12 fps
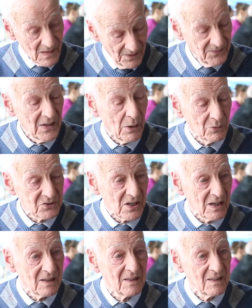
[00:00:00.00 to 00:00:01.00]
And that was
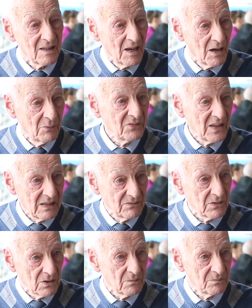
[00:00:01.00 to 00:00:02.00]
it. I was
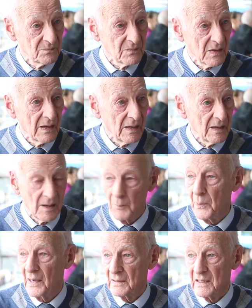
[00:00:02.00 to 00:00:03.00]
then
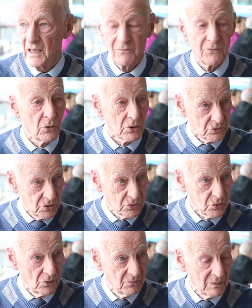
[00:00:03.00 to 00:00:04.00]
at Parkhead Force,
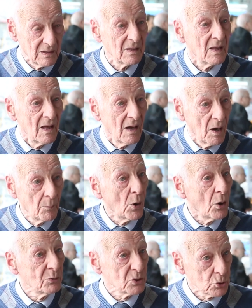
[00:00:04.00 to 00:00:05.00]
just doing a
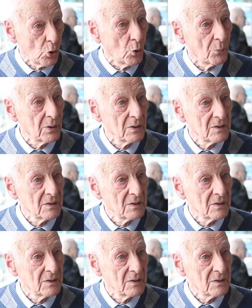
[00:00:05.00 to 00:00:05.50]
bought a wee shop.